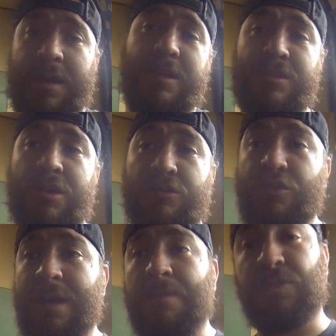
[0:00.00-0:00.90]
of, you know,
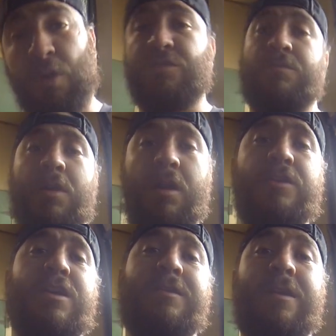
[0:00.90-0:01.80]
trying to throw some
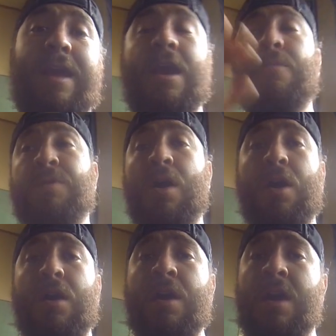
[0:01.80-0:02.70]
knowledge out there to help
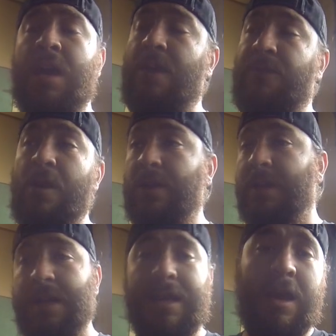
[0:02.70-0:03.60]
y'all. If y'all need
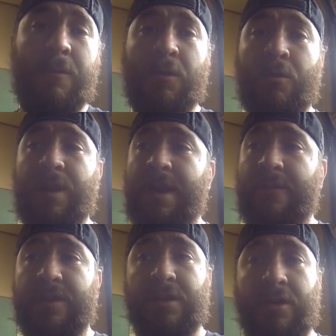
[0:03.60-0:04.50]
any help or whatever,
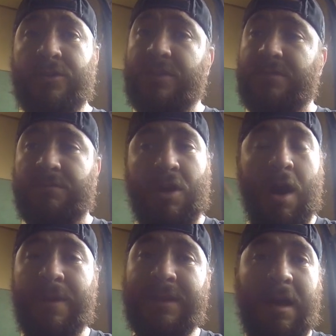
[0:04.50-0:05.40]
you know, just
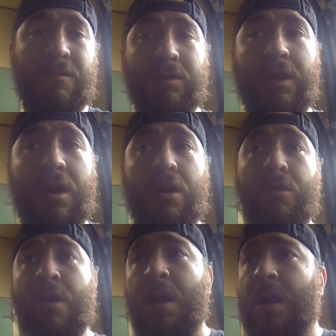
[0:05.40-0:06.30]
comment down
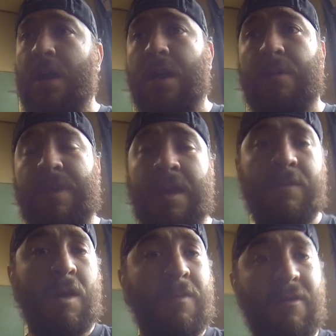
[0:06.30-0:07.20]
below. Hit
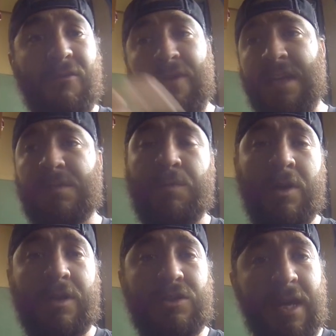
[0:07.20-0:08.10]
me up on
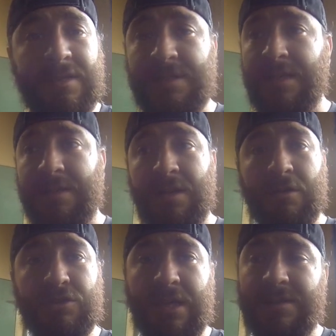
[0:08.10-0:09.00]
Facebook, Jason, you know,
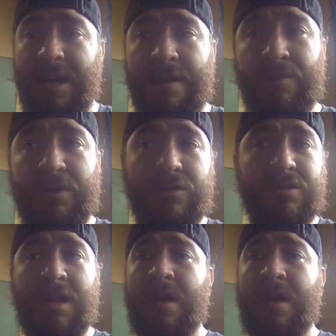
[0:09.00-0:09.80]
Jason High Boost,